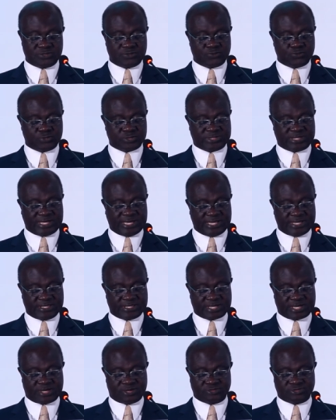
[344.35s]
which led
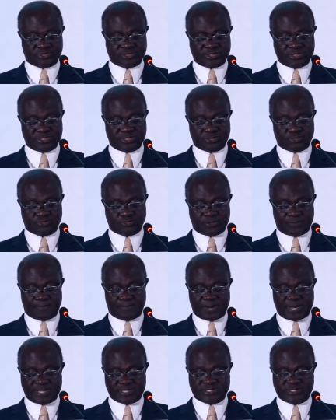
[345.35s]
the country into a
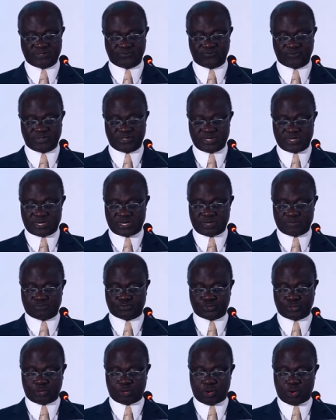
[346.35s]
massive and
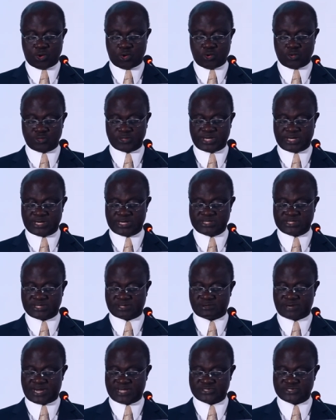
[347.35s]
prolonged energy
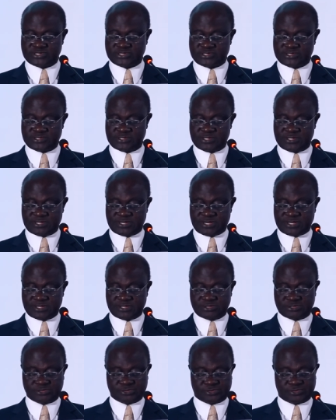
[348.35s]
crisis and the
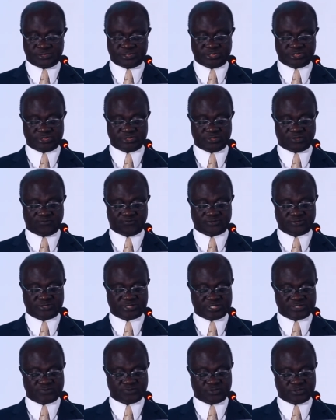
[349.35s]
deterioration of
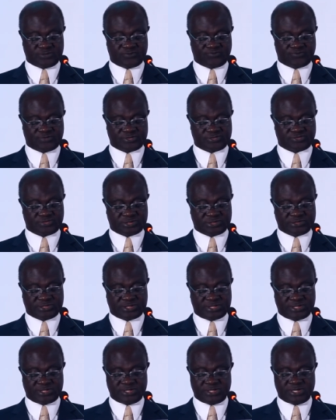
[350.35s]
transport
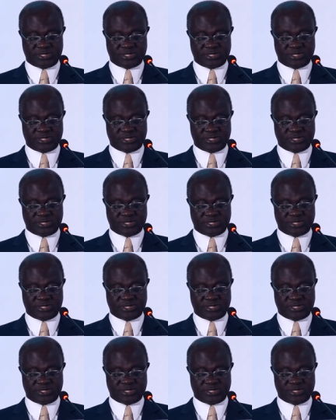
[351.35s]
infrastructure,